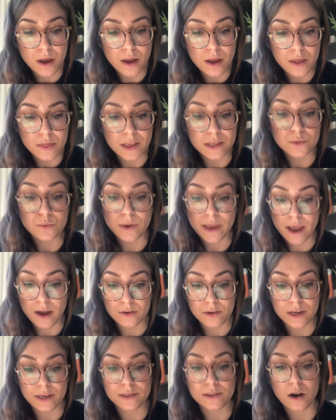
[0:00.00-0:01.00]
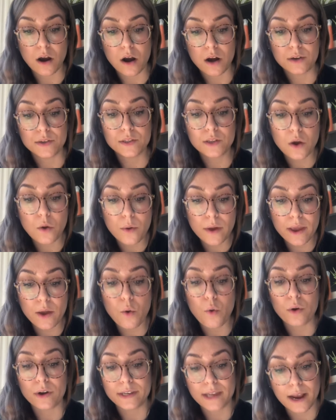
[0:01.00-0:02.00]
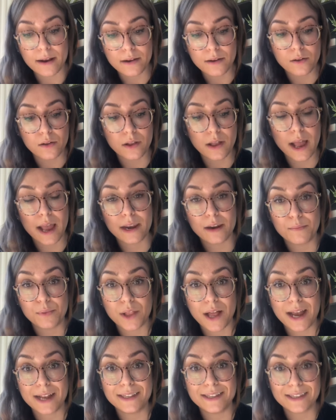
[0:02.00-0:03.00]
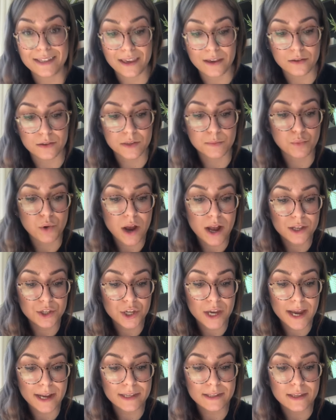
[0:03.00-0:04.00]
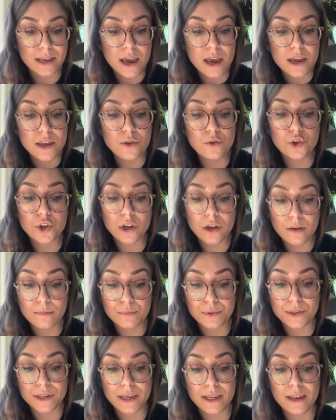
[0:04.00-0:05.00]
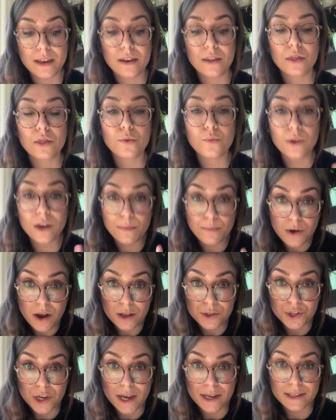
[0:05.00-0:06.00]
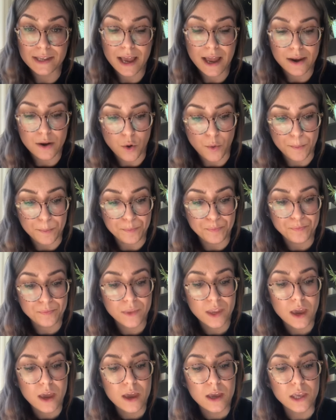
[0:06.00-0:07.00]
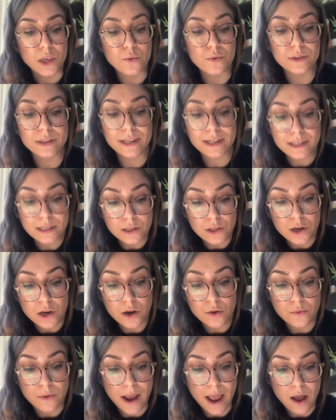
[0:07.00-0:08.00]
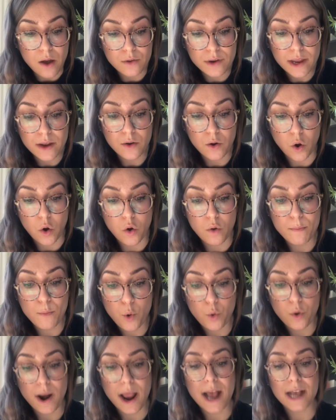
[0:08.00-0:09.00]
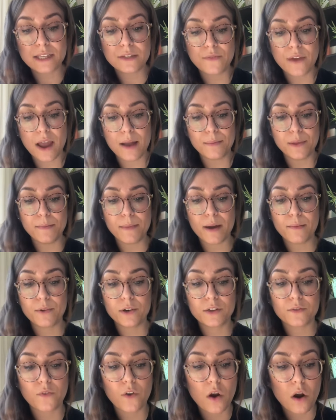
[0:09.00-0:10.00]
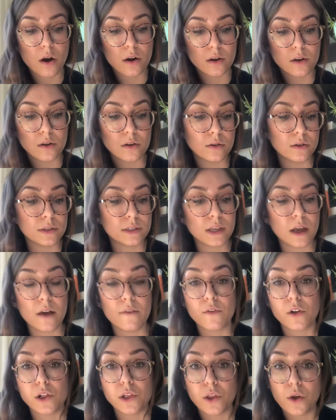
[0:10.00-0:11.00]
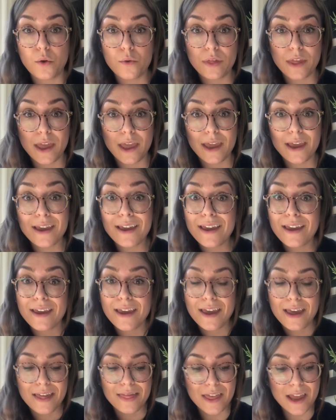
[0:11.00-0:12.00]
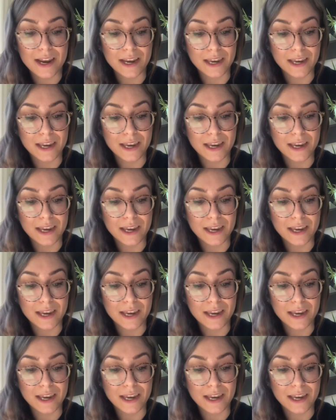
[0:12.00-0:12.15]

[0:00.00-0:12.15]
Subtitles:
This will count as our sewing or technical and applied skills projects. You should complete 3 projects at home. You will need to look around at home or ask family members for articles of clothing that